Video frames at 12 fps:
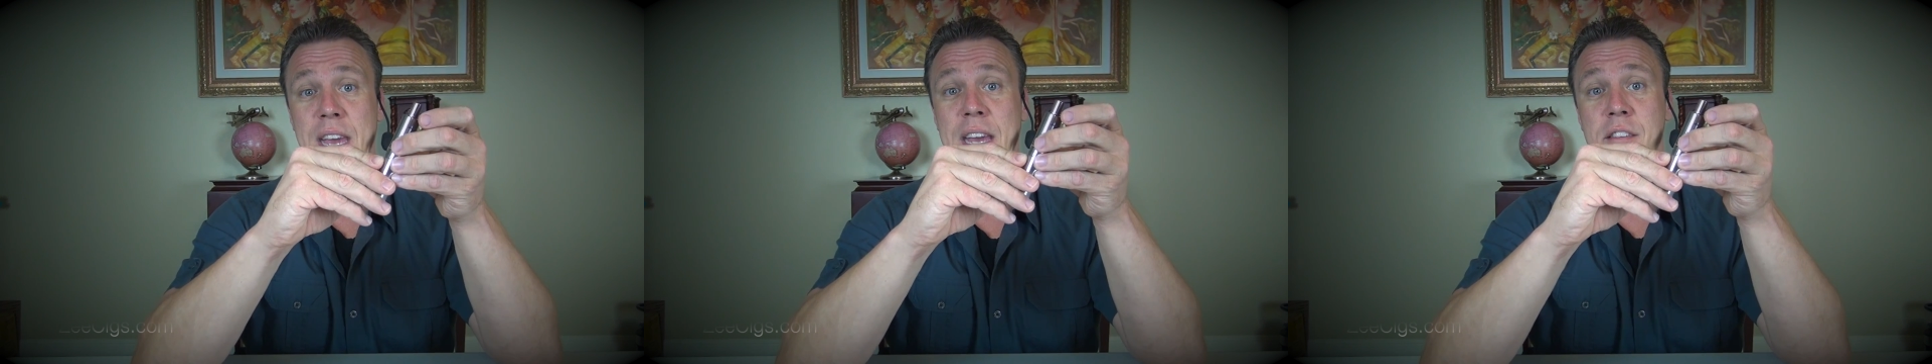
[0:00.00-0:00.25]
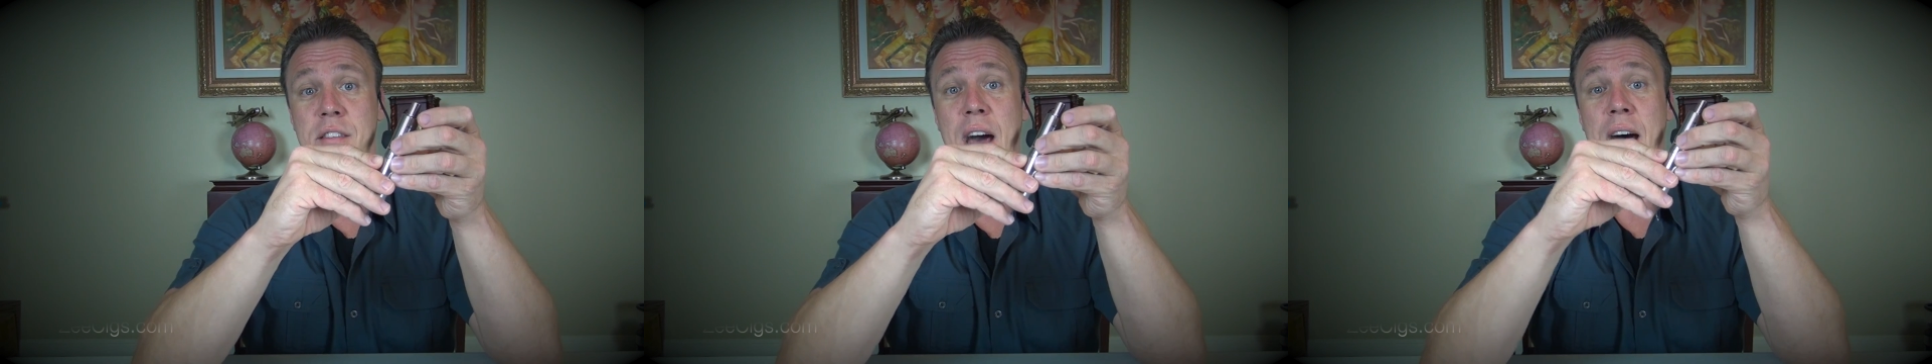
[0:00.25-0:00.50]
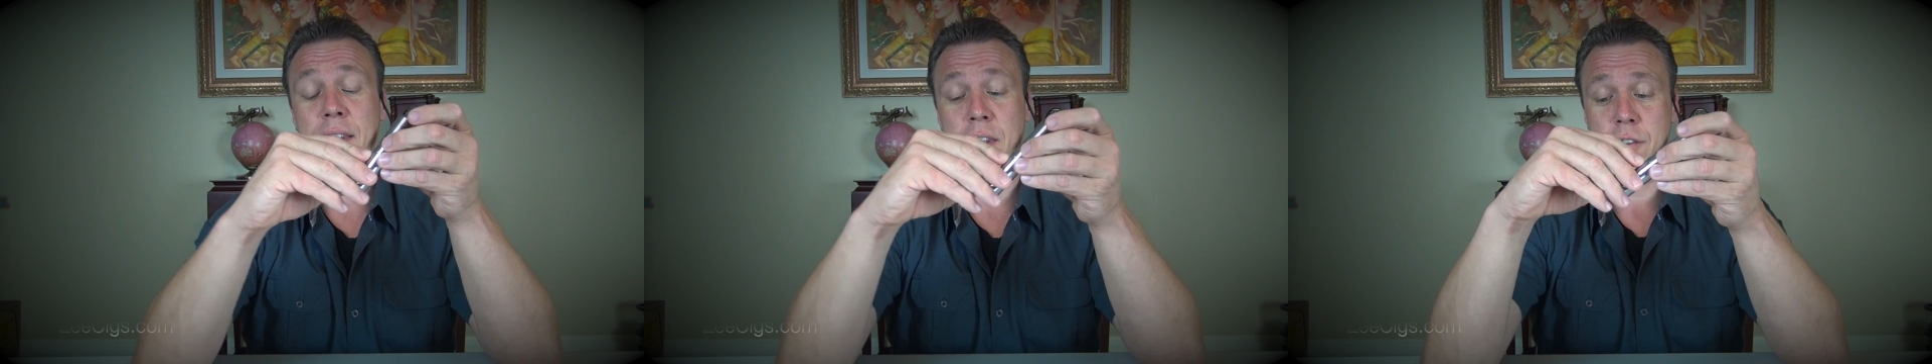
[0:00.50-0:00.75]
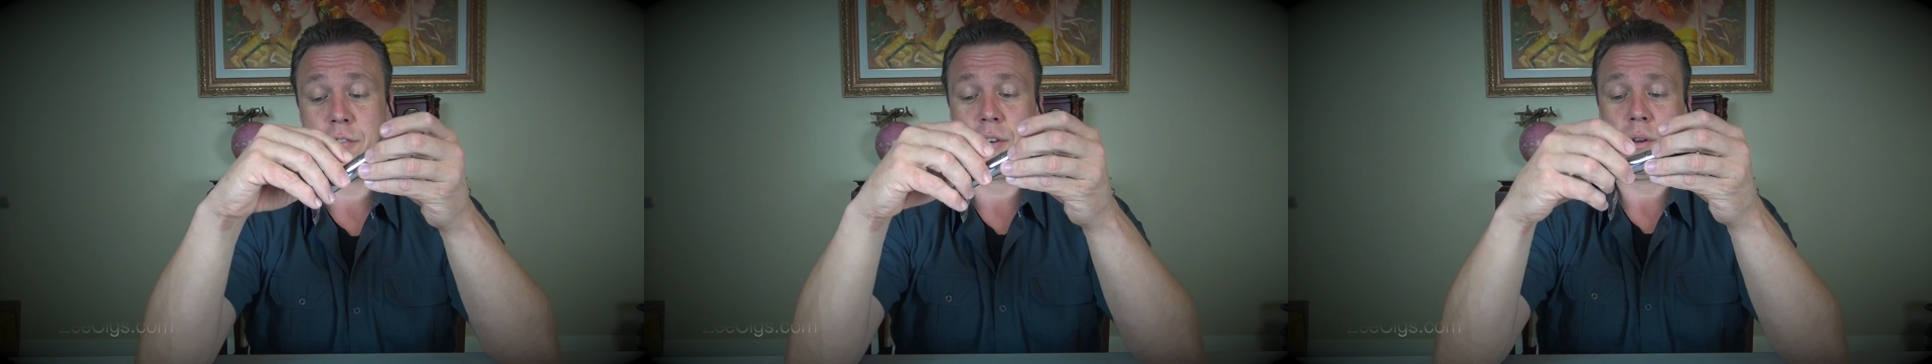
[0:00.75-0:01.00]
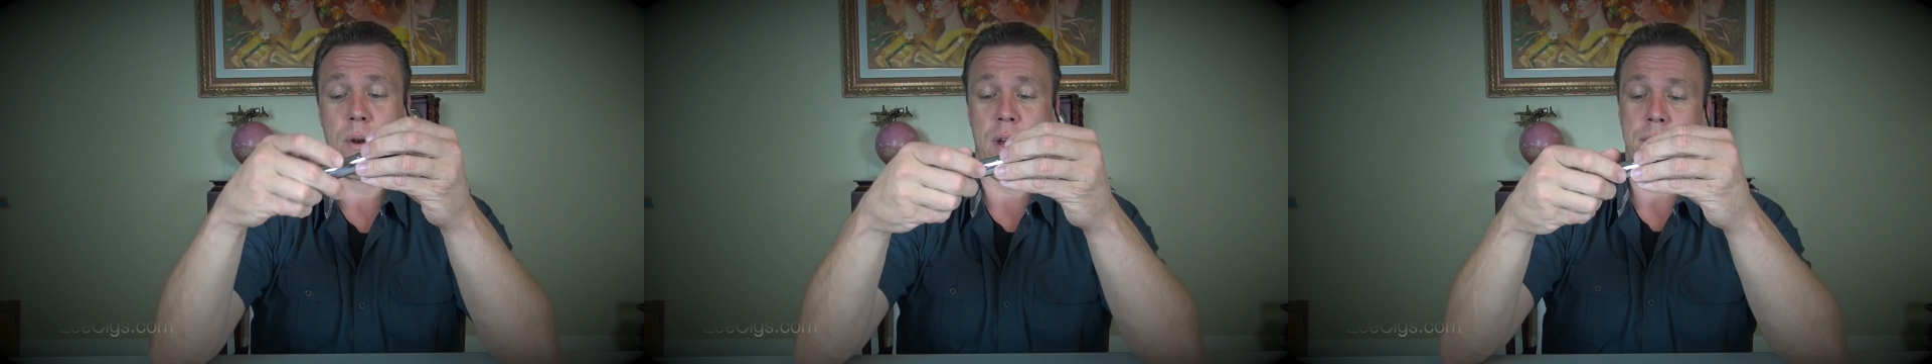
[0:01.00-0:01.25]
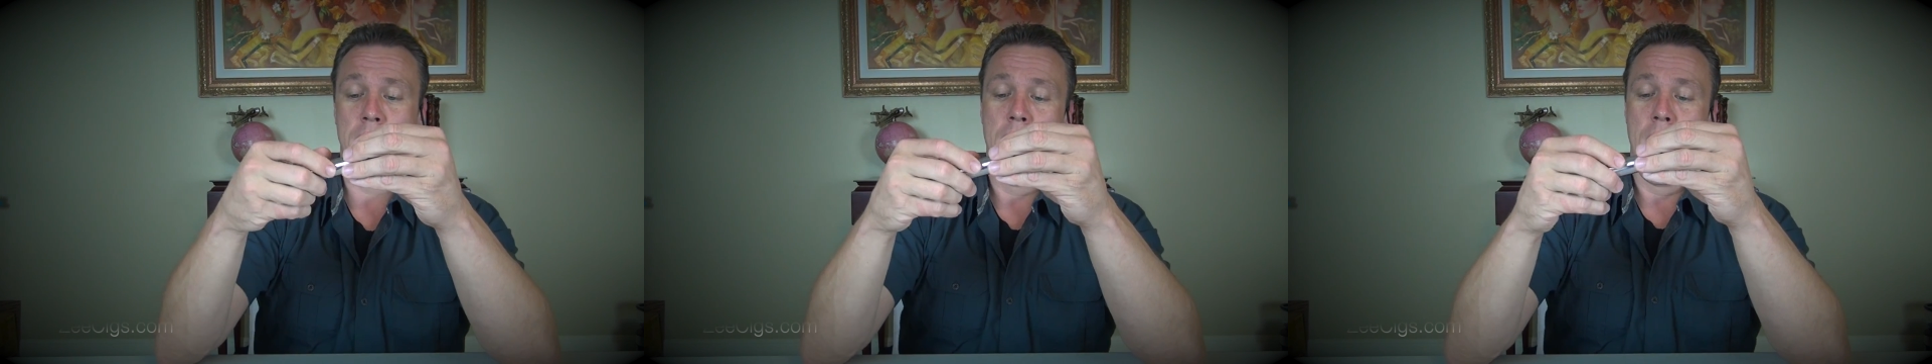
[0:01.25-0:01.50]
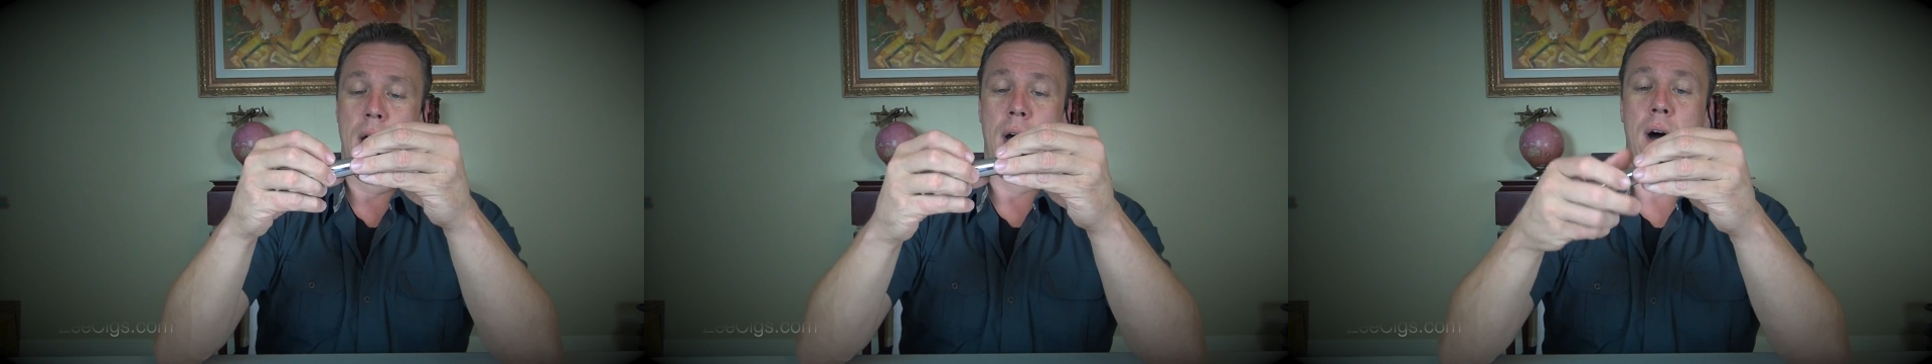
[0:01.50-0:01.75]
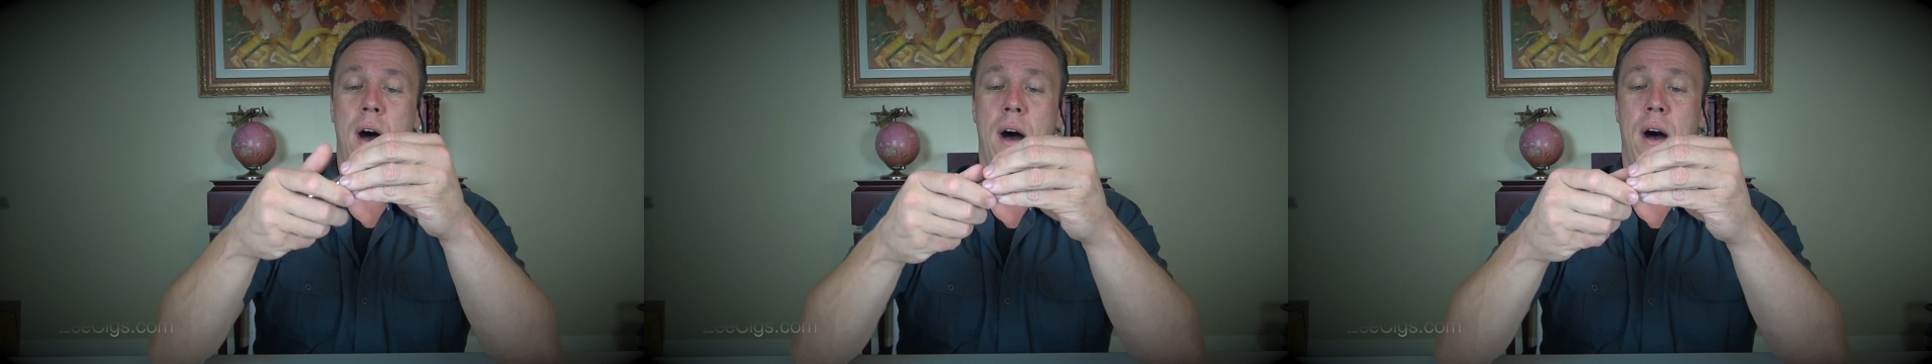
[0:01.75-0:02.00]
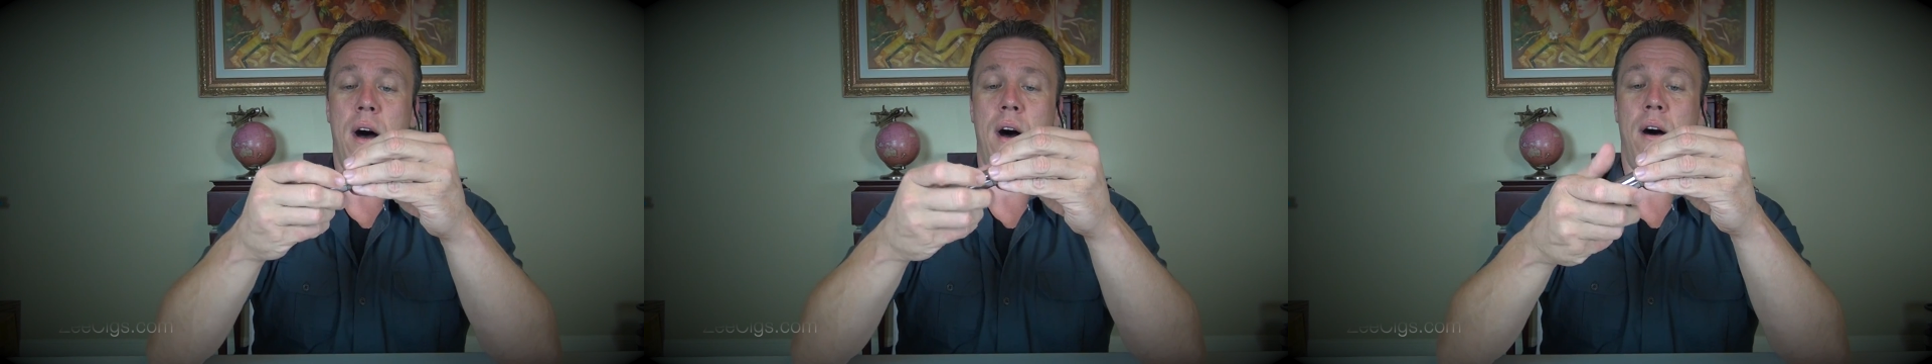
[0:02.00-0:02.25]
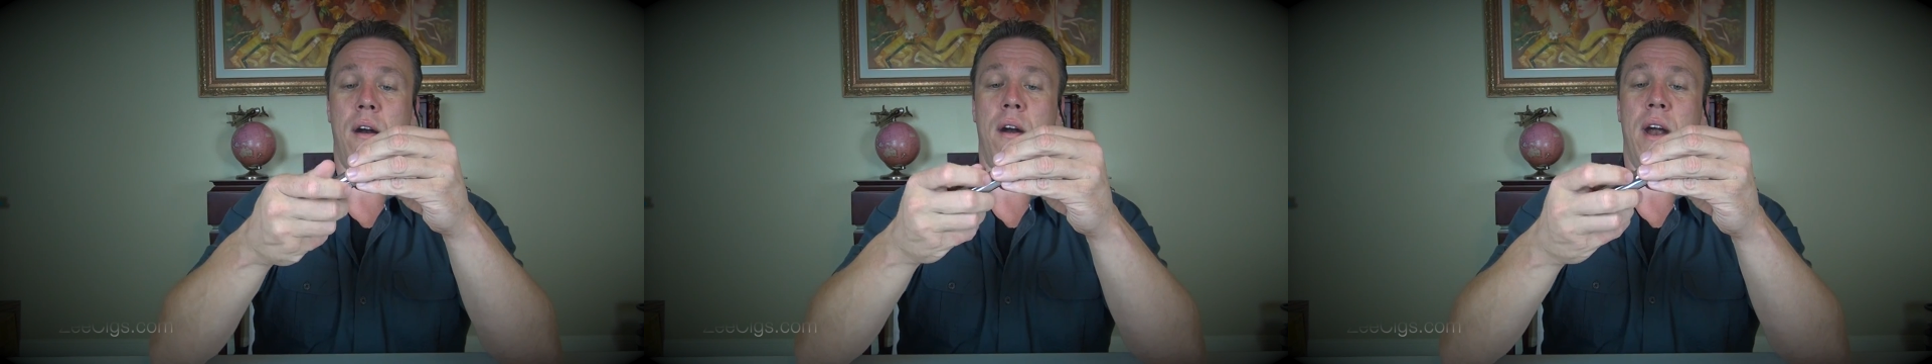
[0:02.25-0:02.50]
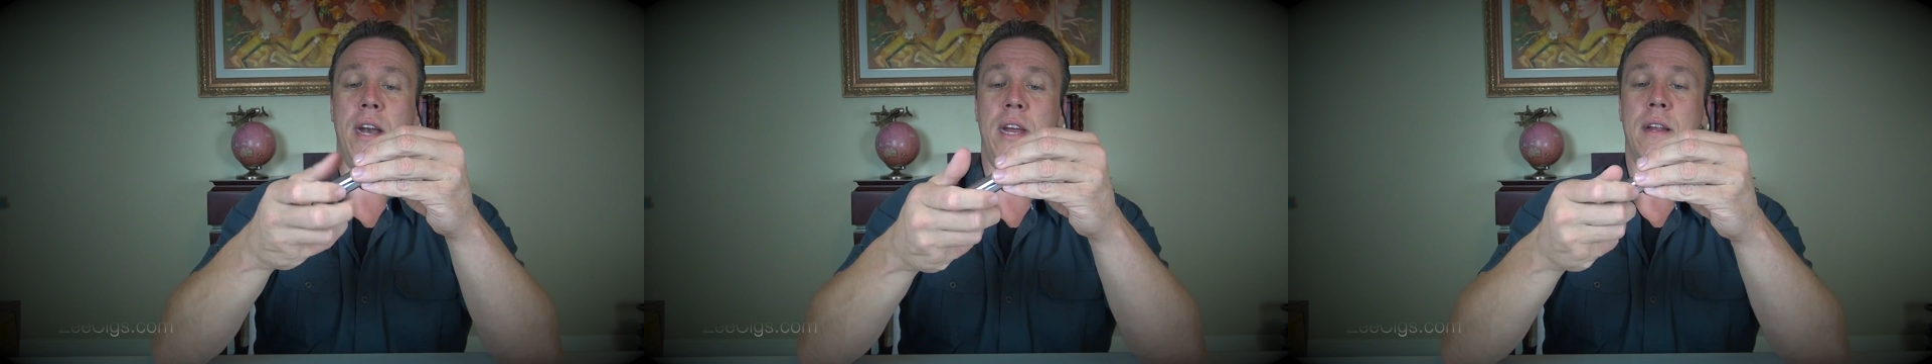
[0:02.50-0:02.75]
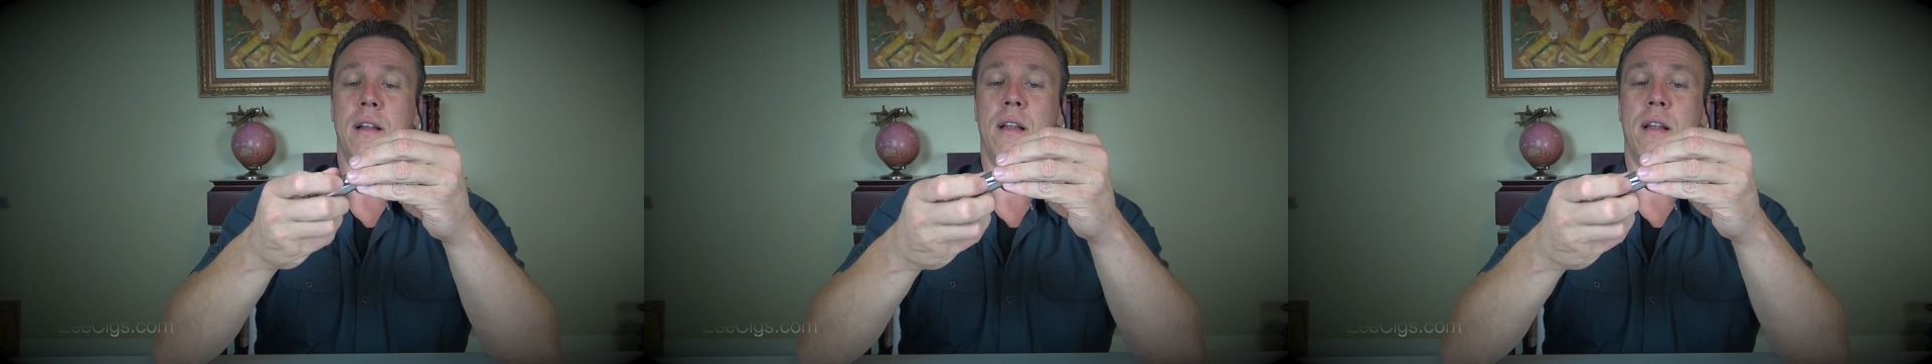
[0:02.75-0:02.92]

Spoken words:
is on this unit. Alrighty,